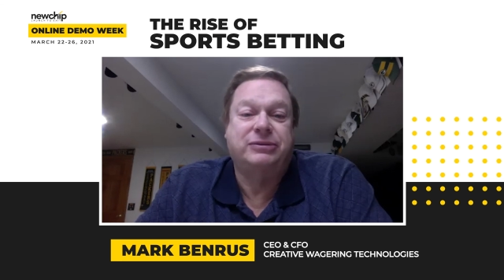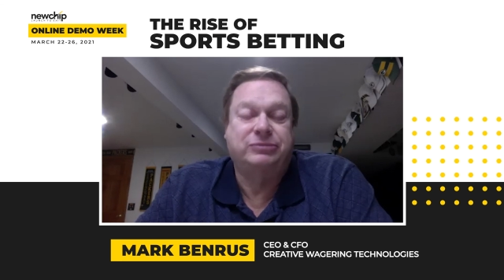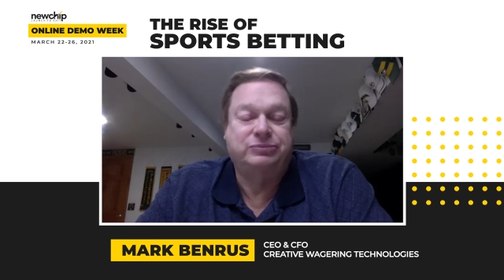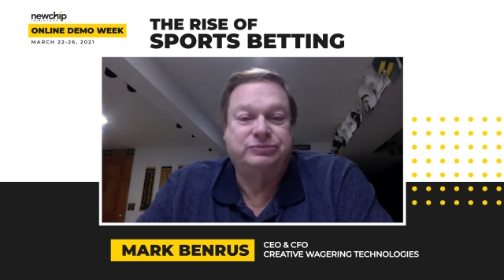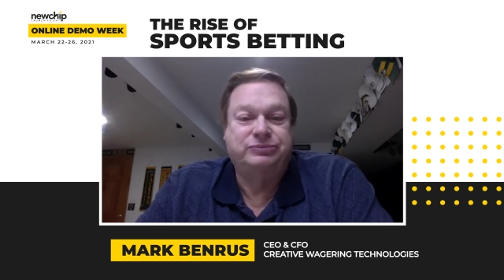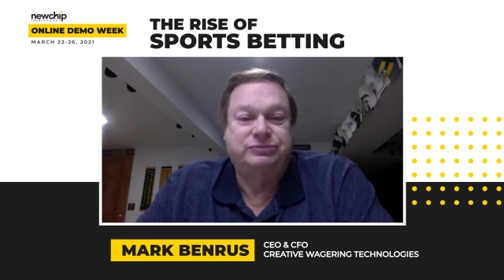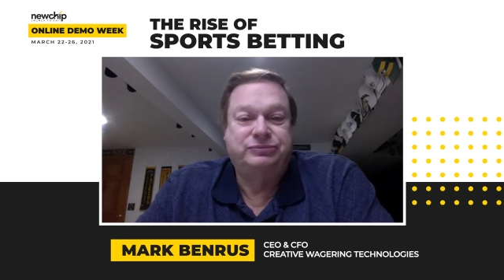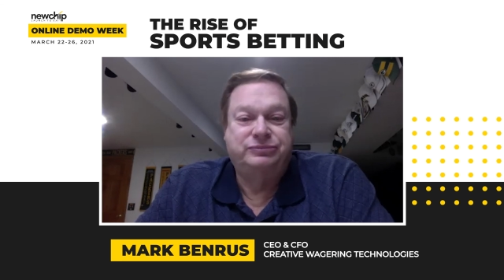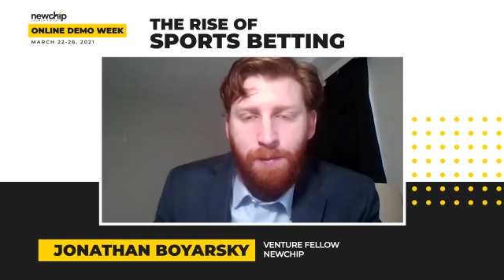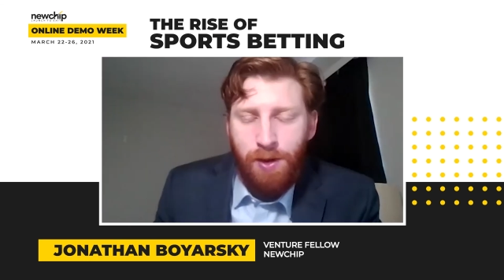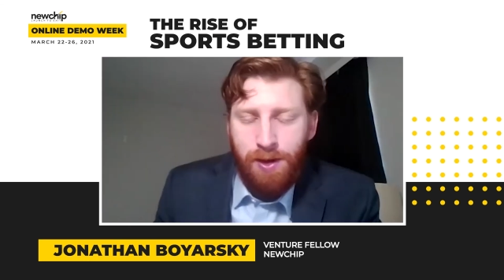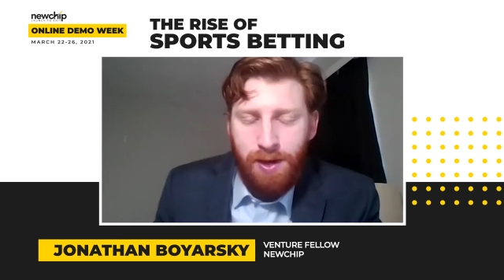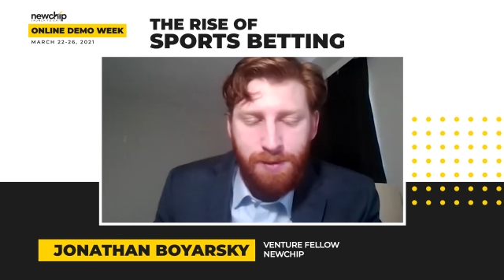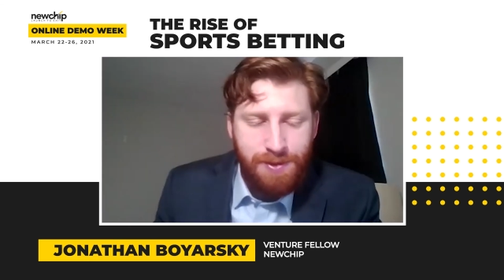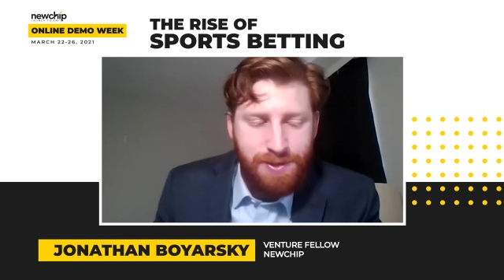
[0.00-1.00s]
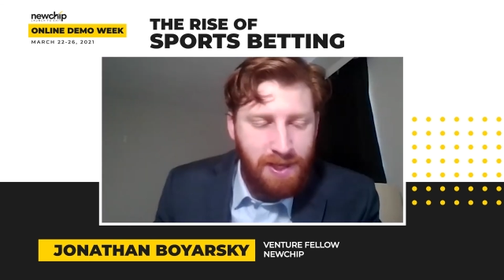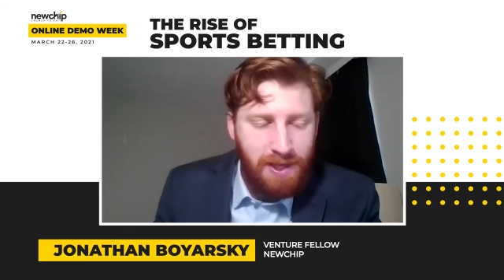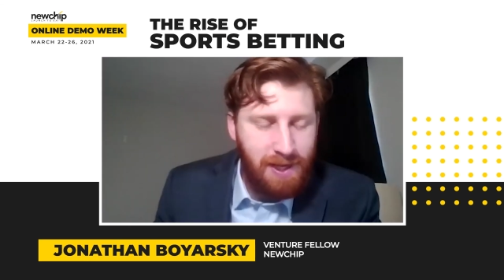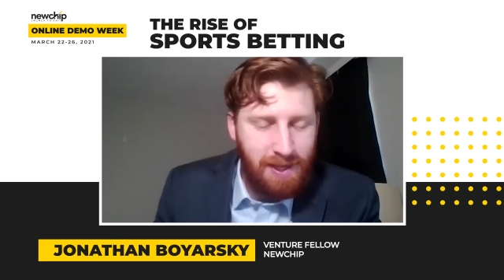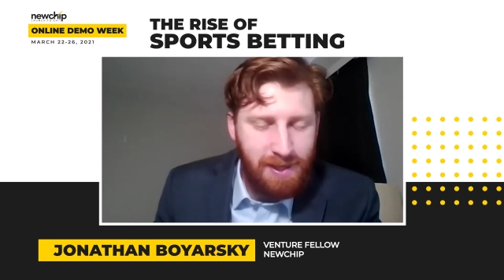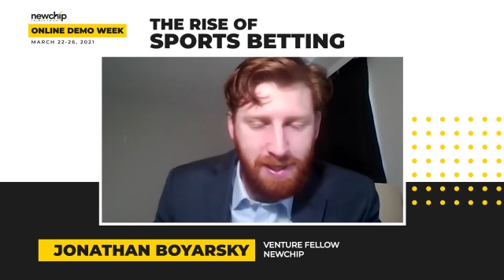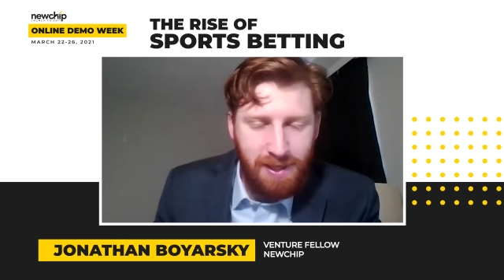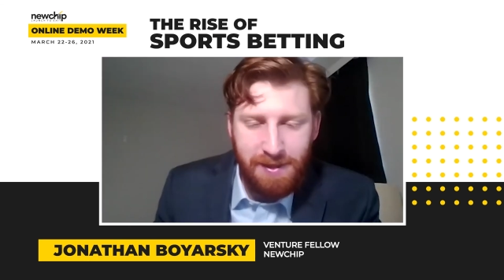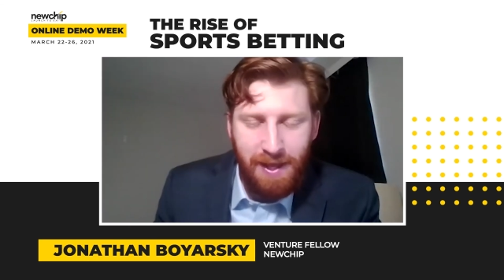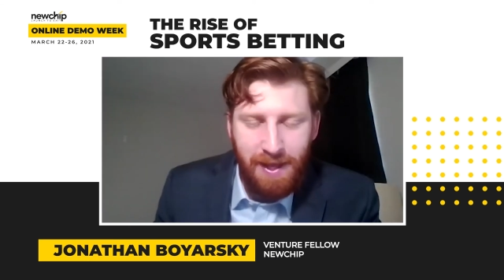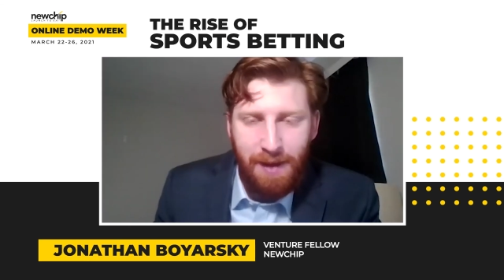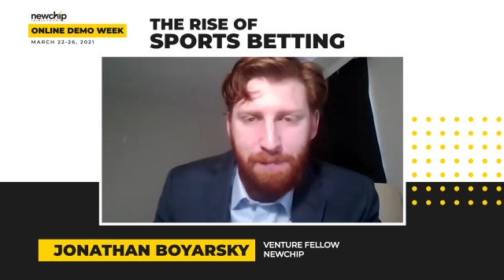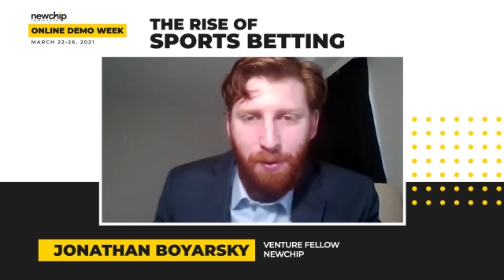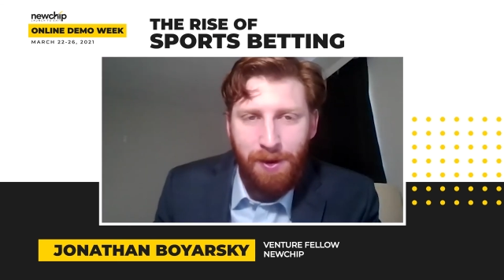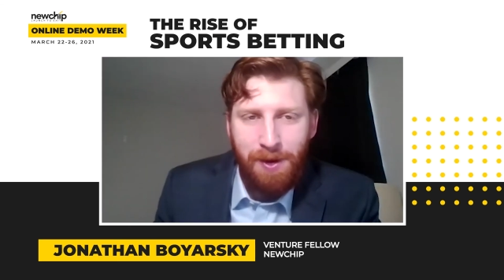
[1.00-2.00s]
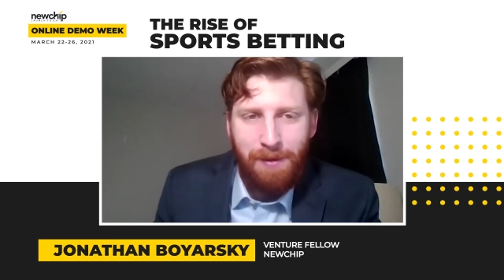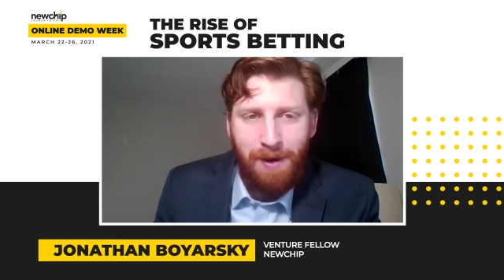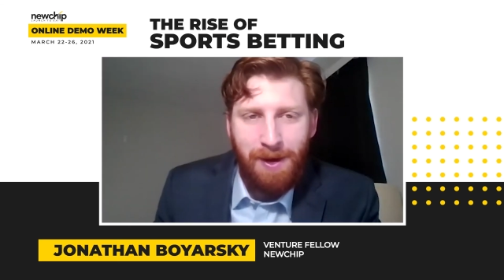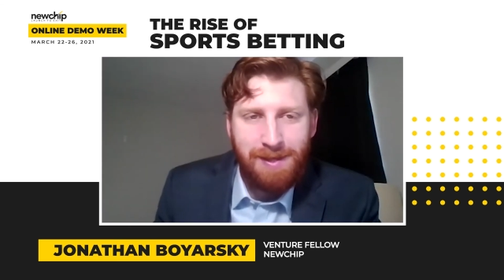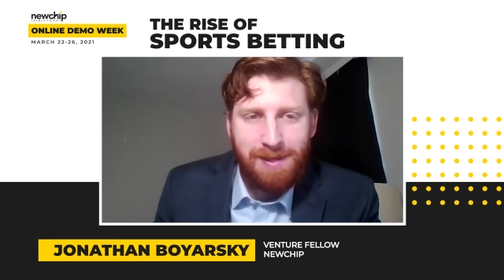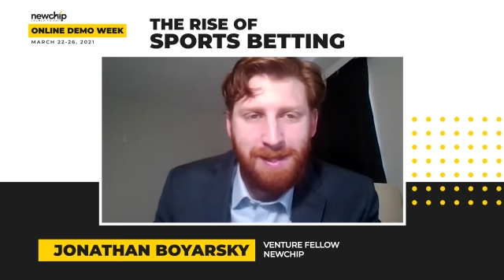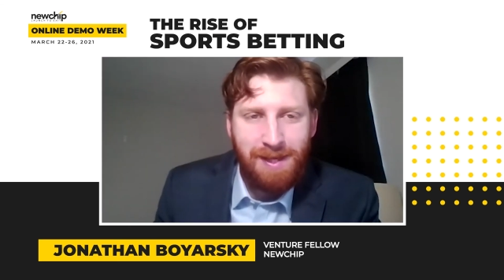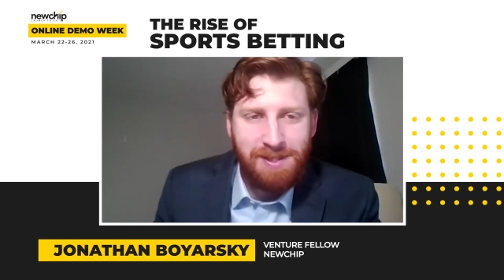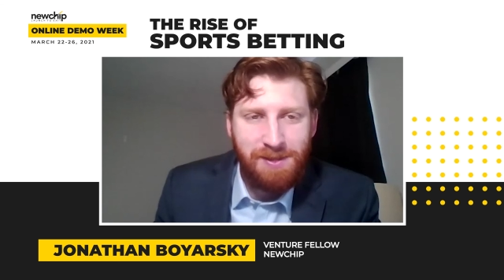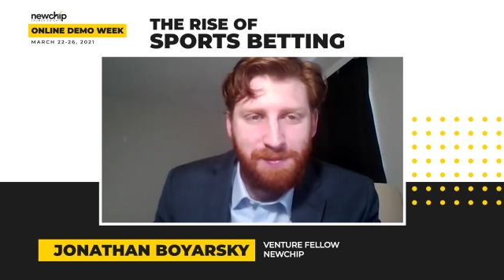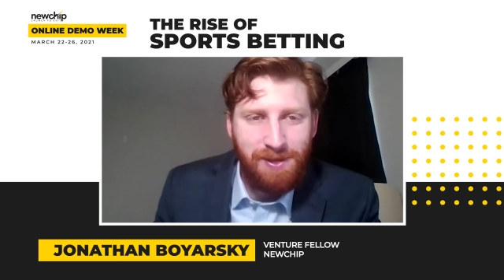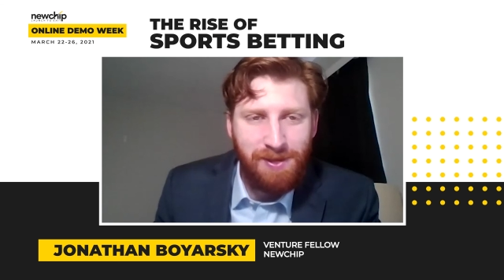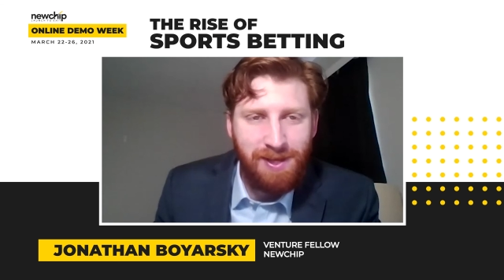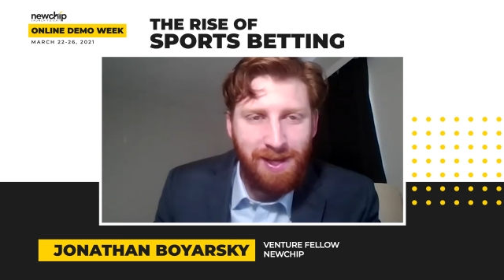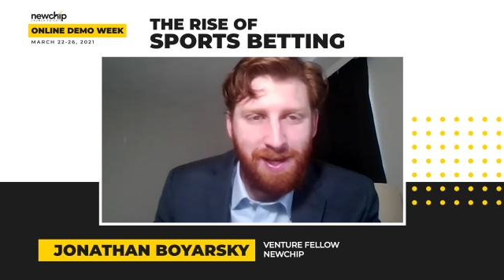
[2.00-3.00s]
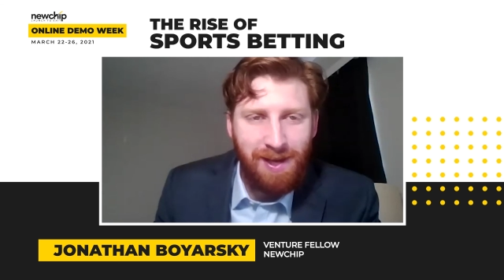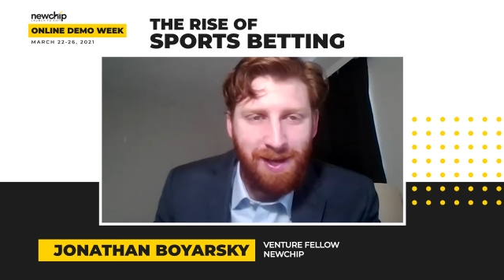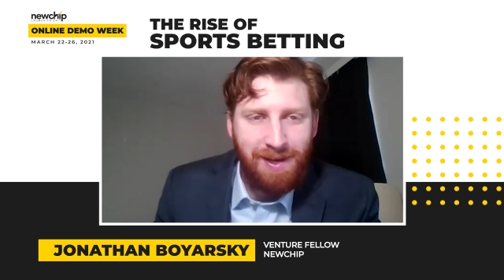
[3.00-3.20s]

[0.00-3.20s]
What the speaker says: Yeah, 100%. I think that point about accessibility